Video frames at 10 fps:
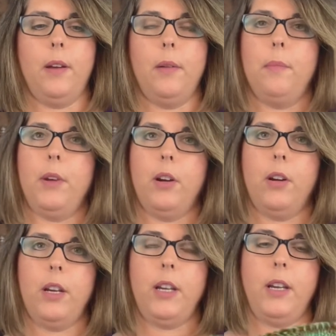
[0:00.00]

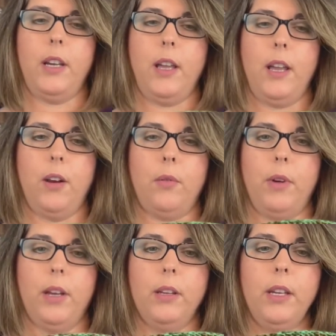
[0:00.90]
Mary
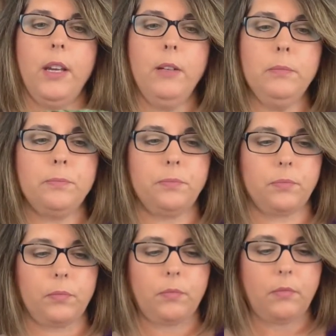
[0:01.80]
Andrea,
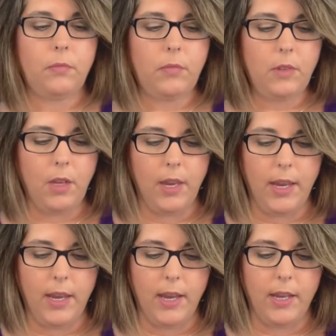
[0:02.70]

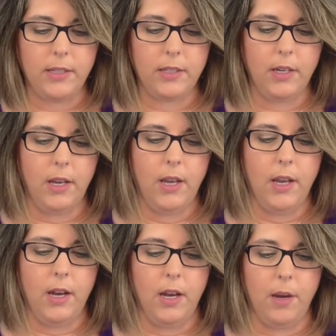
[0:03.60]
and
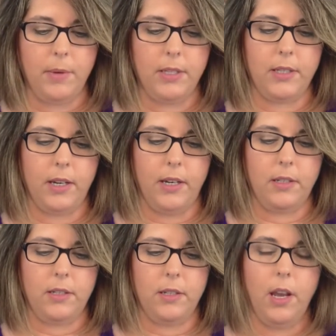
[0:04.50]
it's
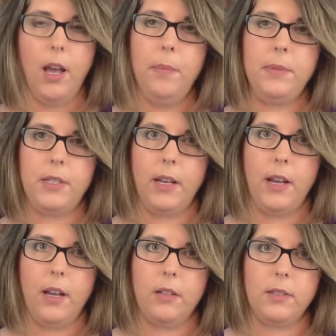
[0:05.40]
a
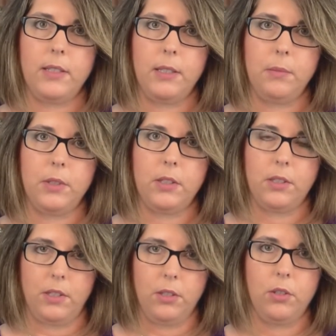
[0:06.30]
top-down
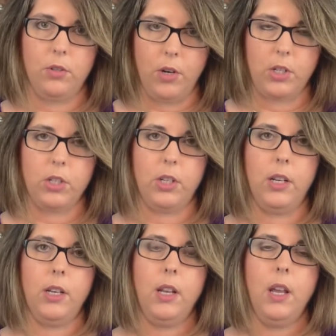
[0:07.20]
seamless
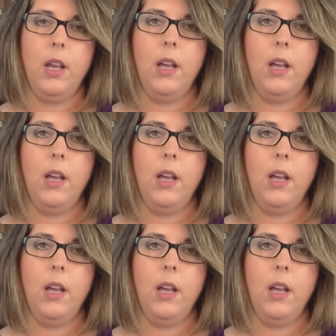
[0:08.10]
construction.